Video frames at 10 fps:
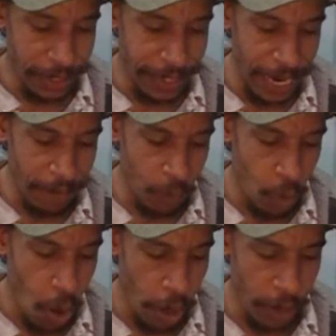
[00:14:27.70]
David
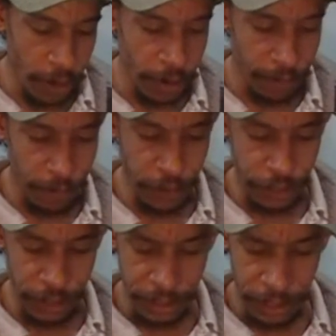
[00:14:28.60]
Walker
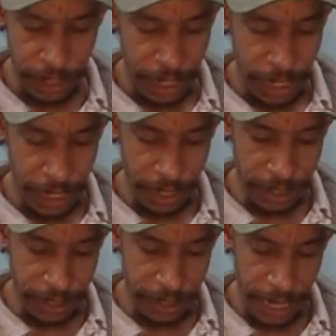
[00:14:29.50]
Fishing, and
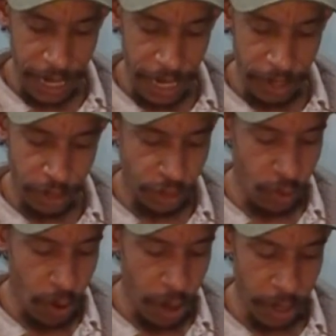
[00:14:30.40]
this is a
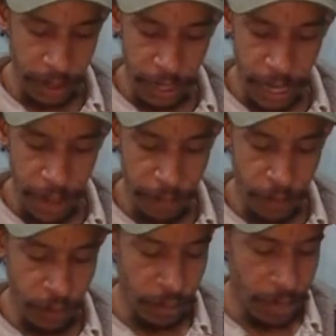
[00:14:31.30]
2-aught
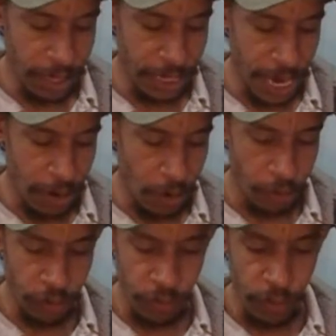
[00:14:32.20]
heavy-duty Mustad
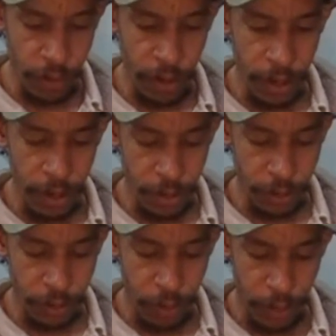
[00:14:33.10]

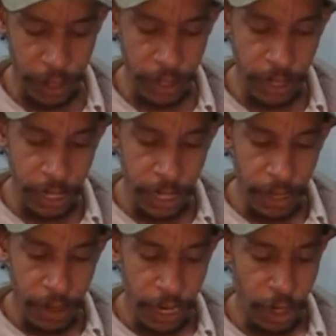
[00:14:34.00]
ultra point
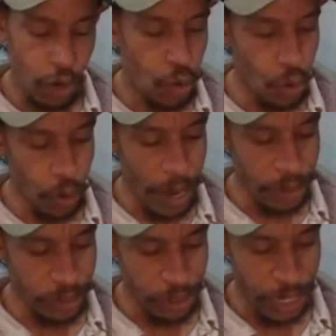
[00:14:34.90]
in a
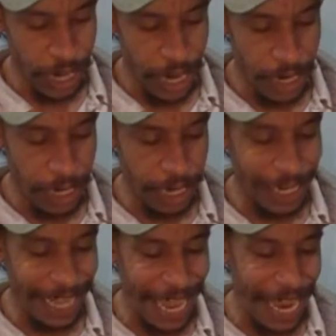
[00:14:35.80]
1/4-ounce jig head
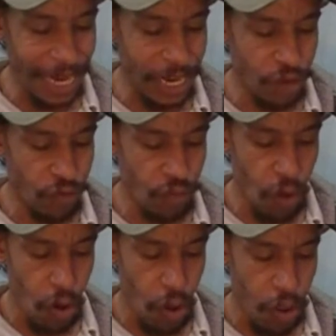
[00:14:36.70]
in Candy
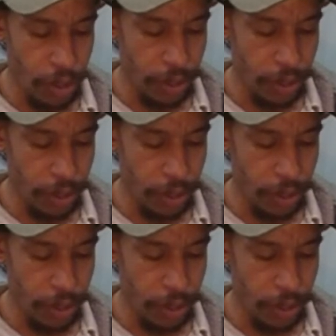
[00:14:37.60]
Craw.